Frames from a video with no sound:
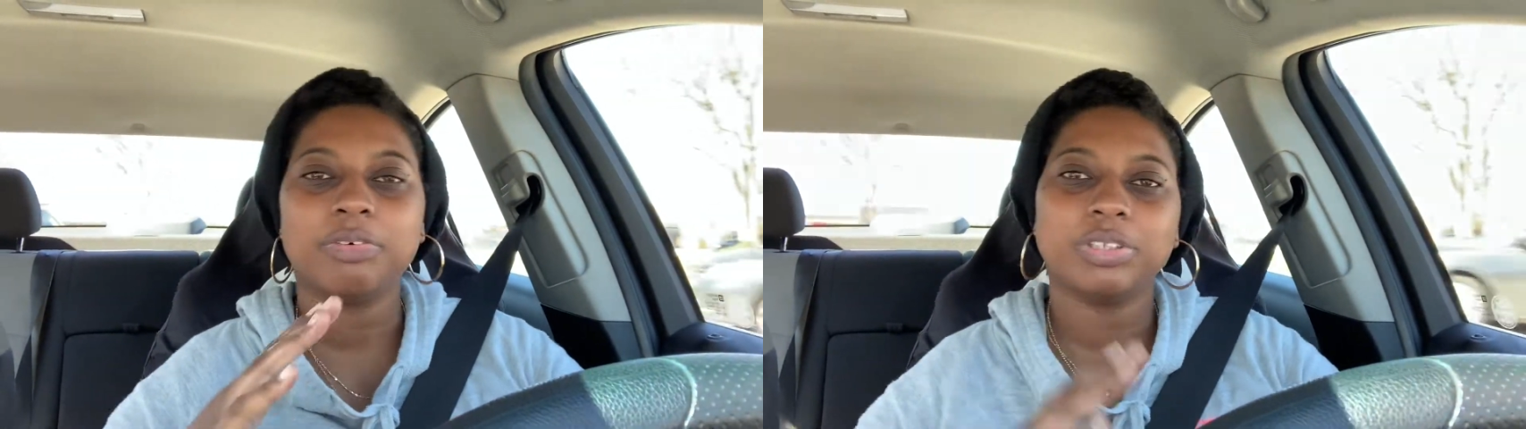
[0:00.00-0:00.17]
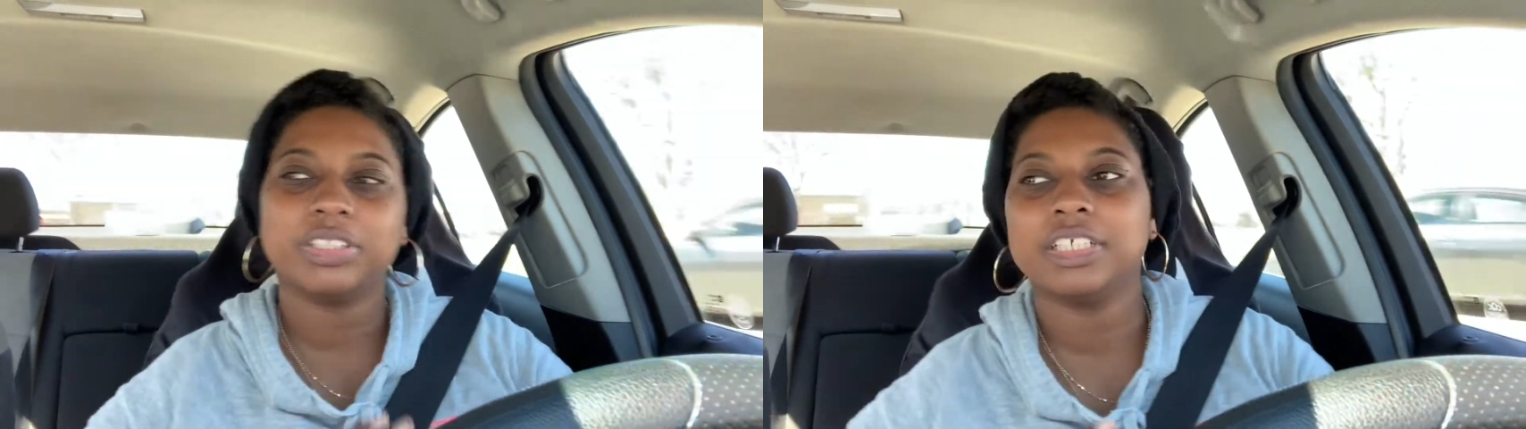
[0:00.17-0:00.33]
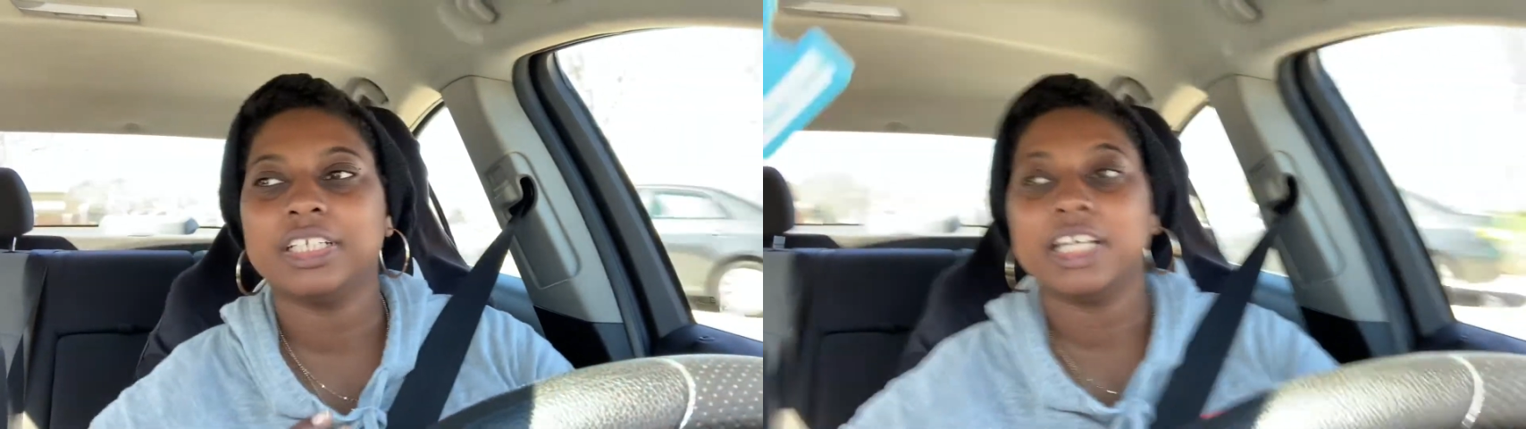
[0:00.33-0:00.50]

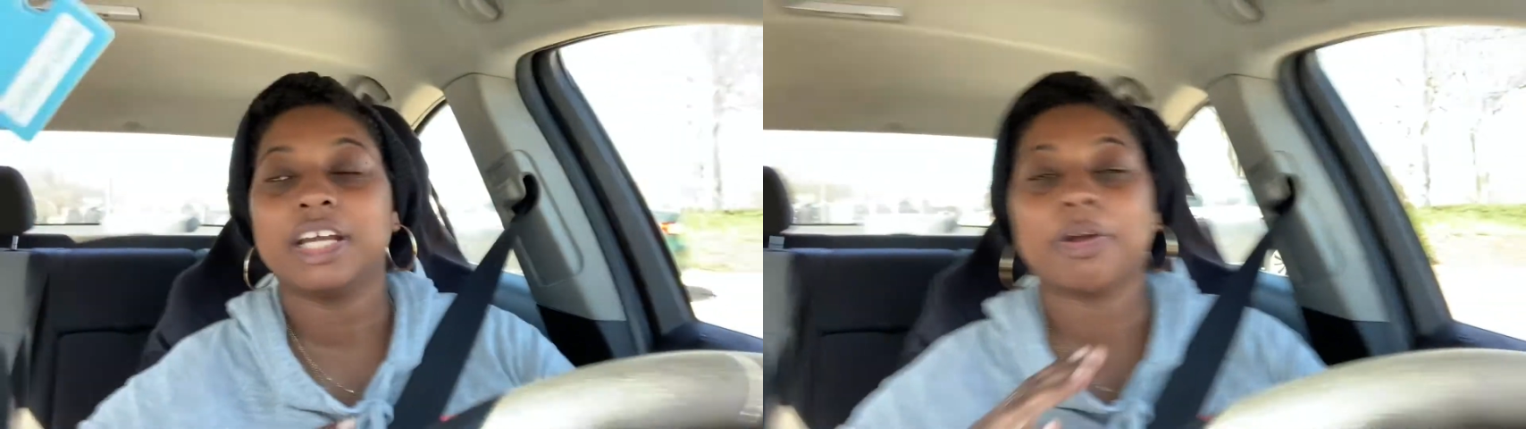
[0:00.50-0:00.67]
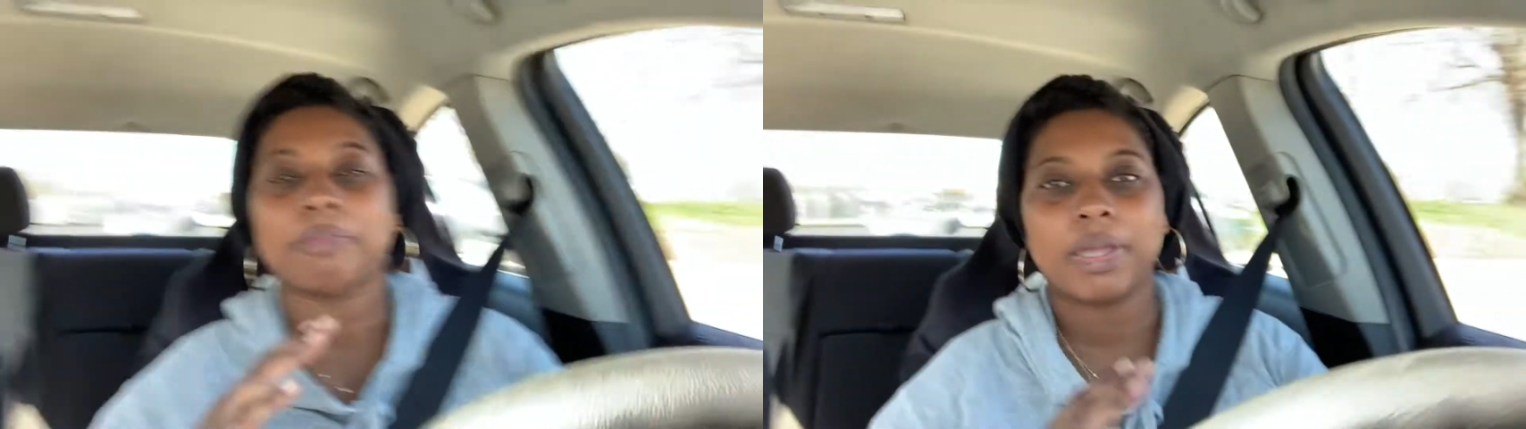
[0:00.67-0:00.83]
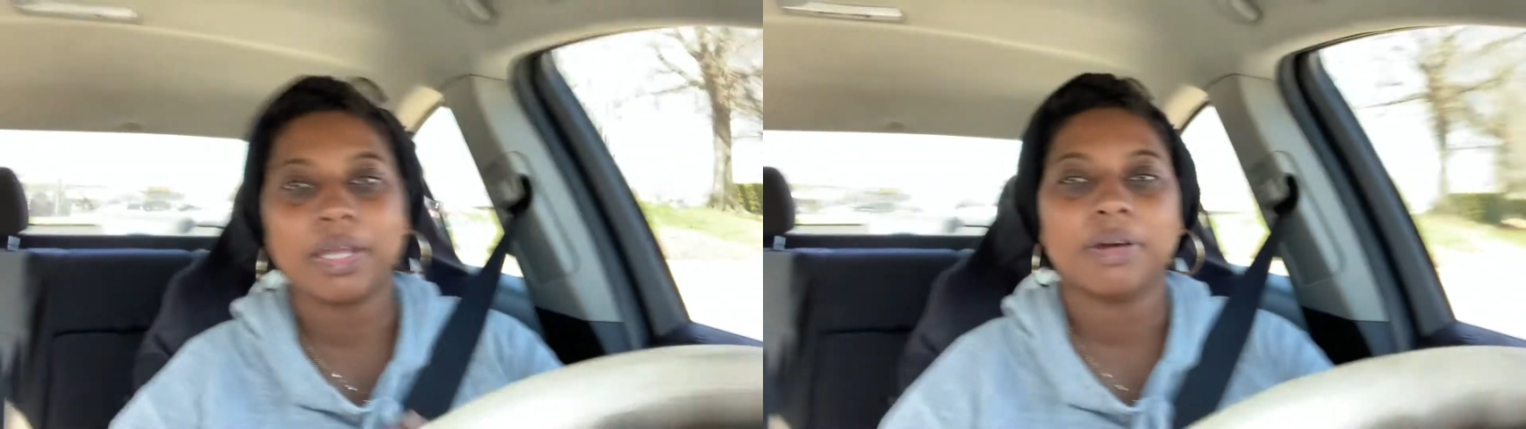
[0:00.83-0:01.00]
when she did
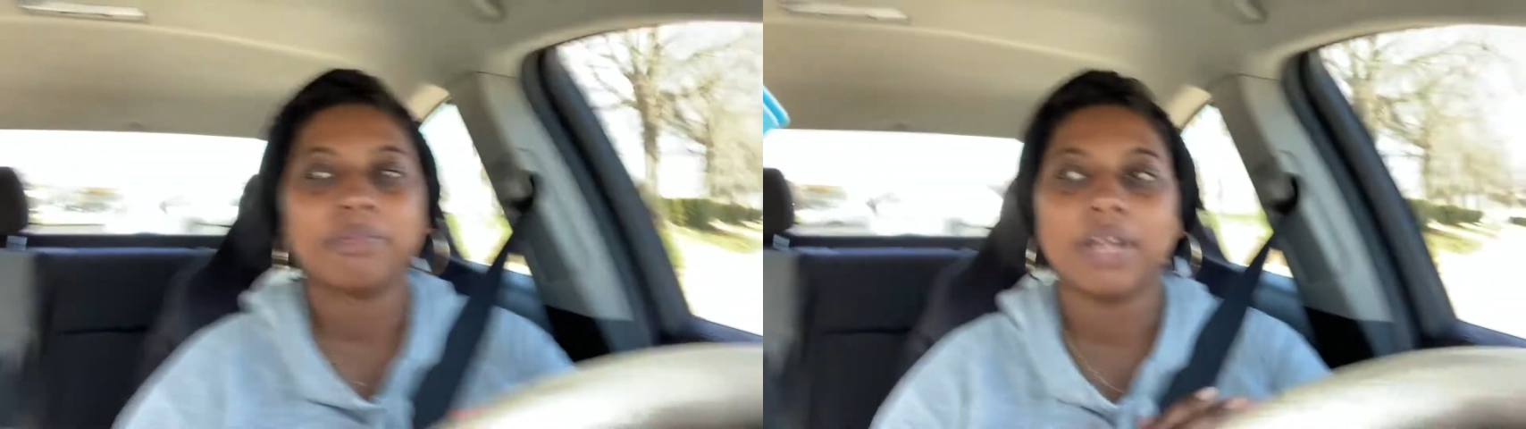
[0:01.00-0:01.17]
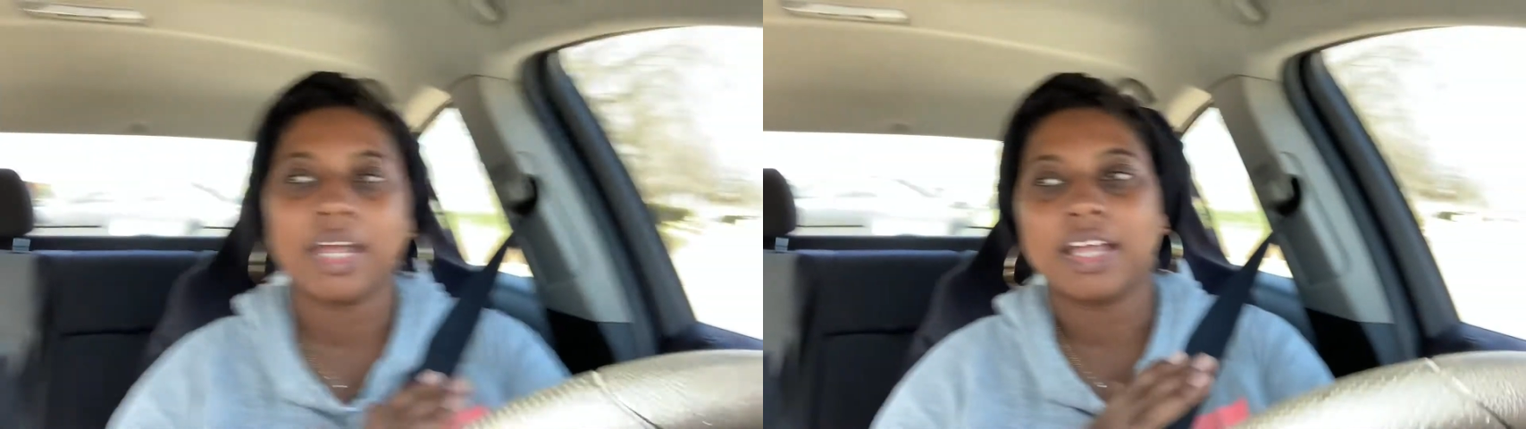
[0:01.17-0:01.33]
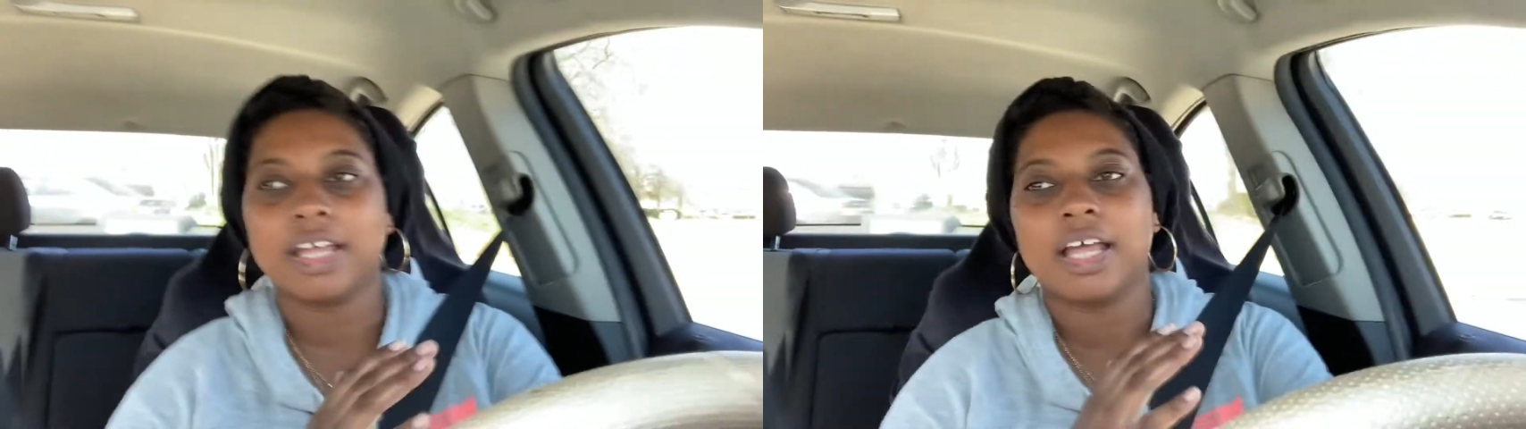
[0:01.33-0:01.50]
her makeup
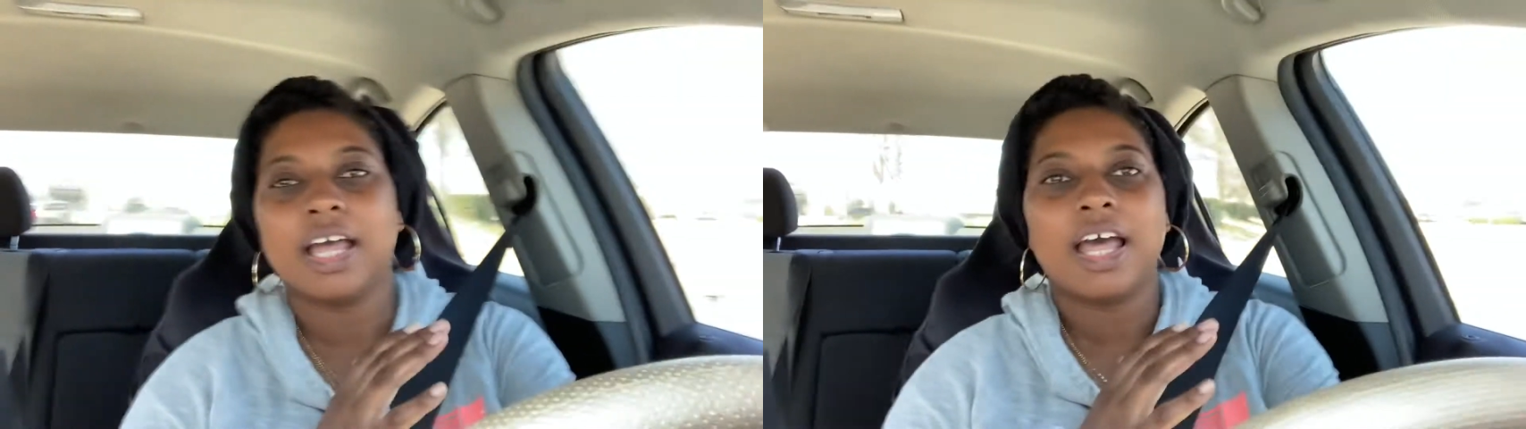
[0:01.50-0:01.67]
day.